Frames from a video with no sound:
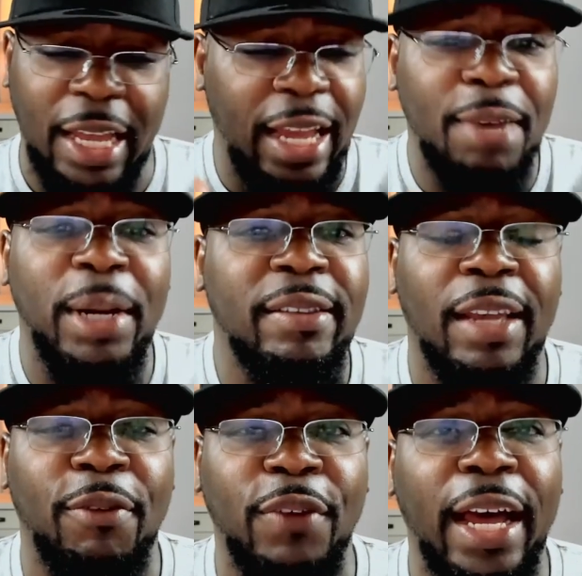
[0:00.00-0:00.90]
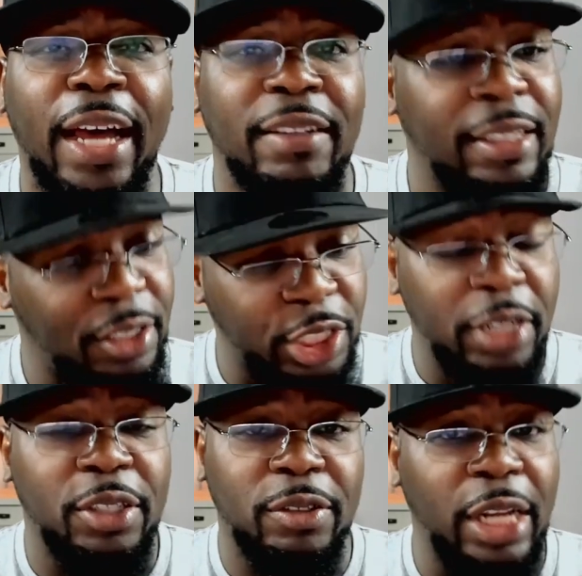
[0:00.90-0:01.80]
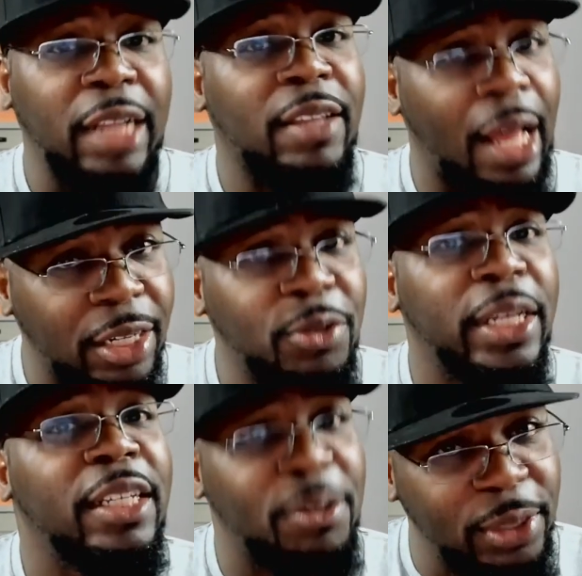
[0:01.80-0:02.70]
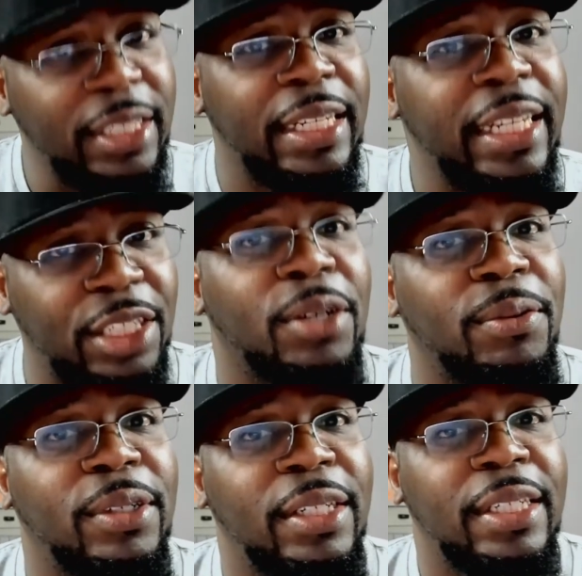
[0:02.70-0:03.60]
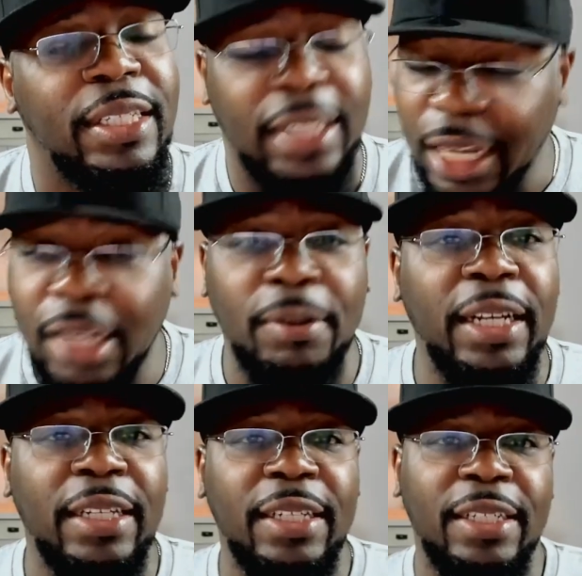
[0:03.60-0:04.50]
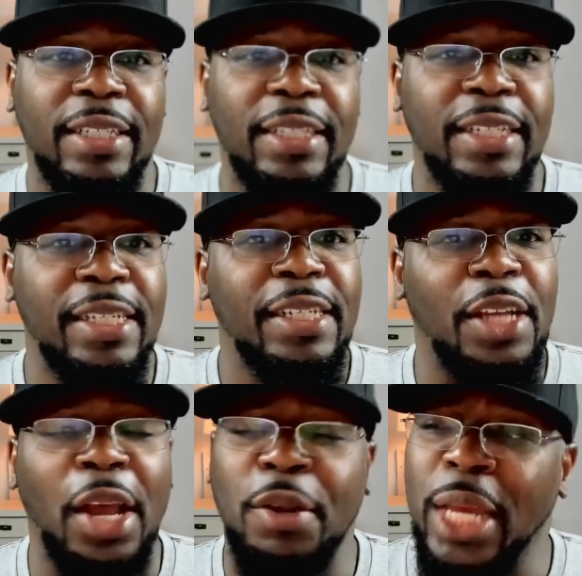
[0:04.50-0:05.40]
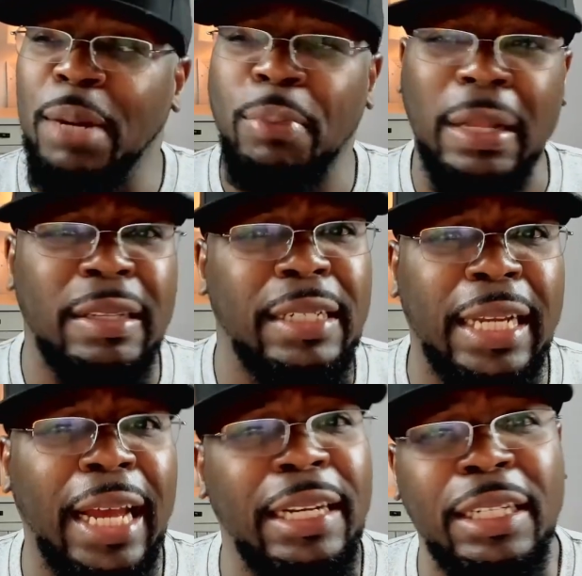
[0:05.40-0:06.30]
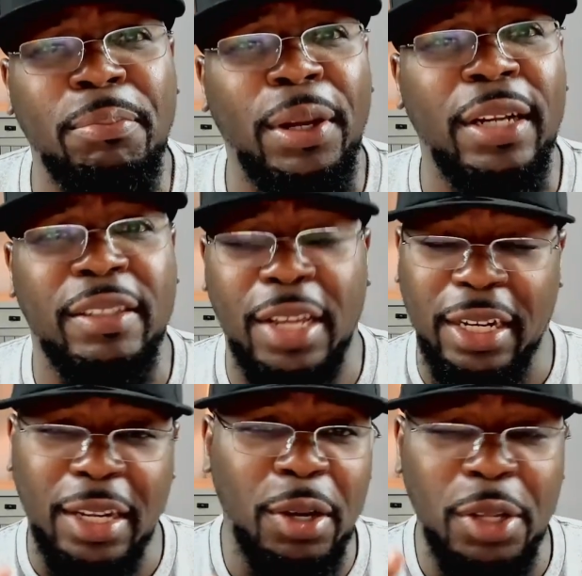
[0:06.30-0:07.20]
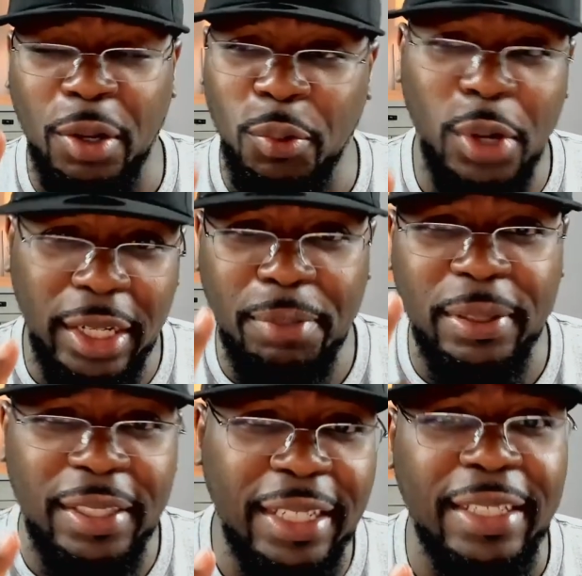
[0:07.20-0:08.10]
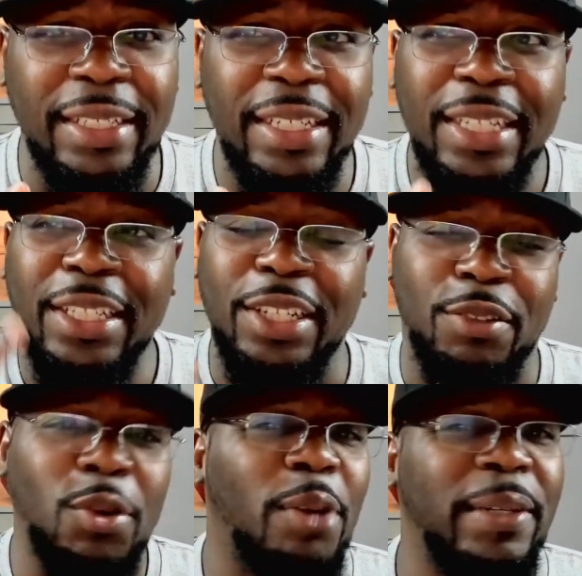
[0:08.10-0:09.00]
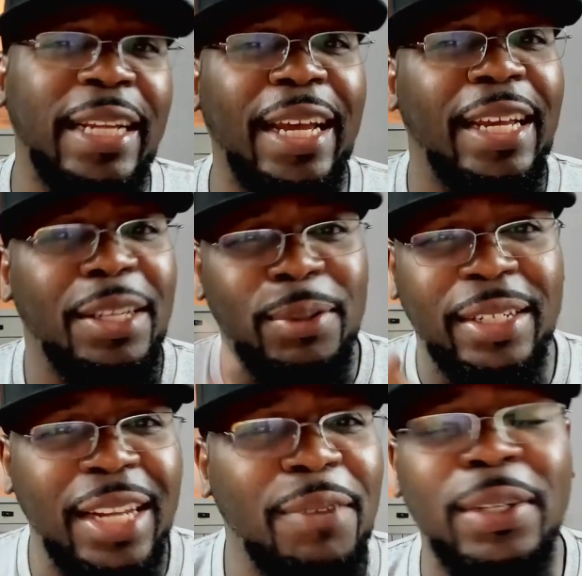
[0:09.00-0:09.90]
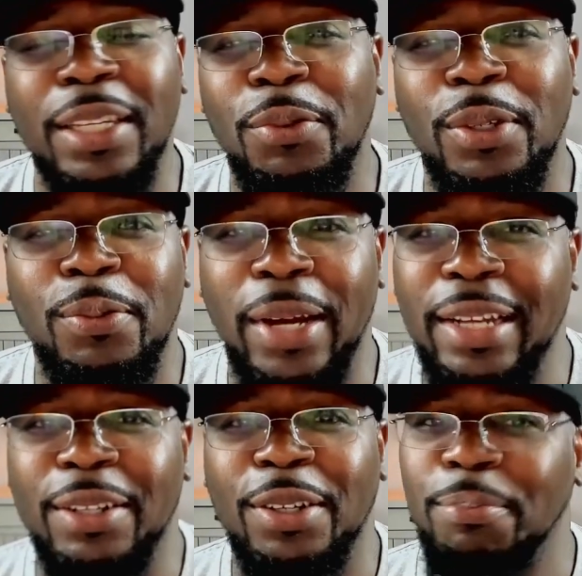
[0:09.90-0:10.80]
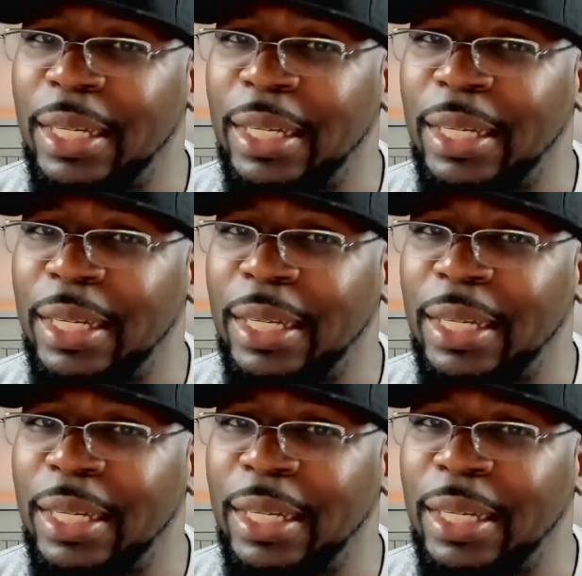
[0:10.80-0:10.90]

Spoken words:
I had my top fives, and Scarlett Johansson was in that joint. Damn that. Yeah, you had brothers in the goddamn barracks. He had one in particular that swore up and down he would never get with a white girl.